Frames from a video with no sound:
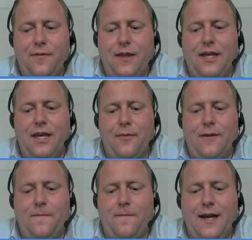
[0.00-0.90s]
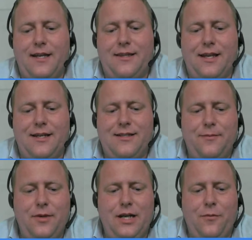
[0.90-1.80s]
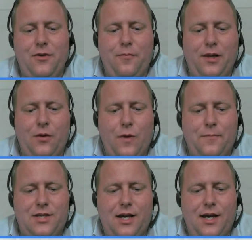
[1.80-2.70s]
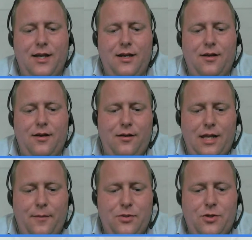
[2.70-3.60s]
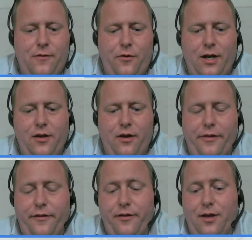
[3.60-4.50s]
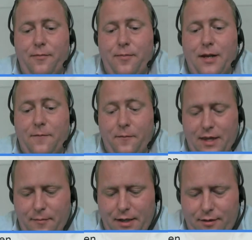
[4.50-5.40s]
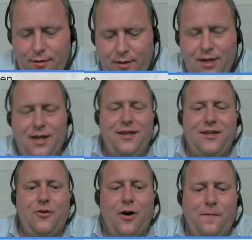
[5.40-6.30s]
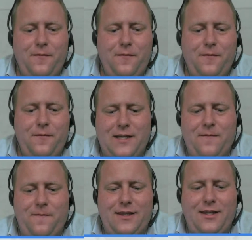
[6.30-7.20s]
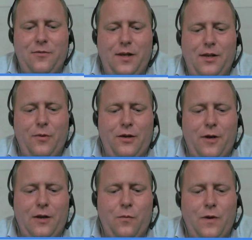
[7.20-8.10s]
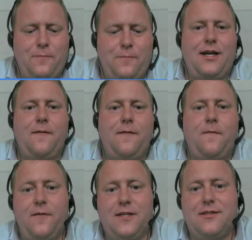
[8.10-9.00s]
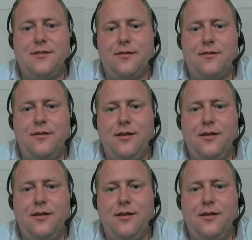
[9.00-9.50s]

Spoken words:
Thinking about the fact that typically when you build a website on EPiServer or any other platform for that matter, you often are faced with the fact that you build a really great website for the visitor.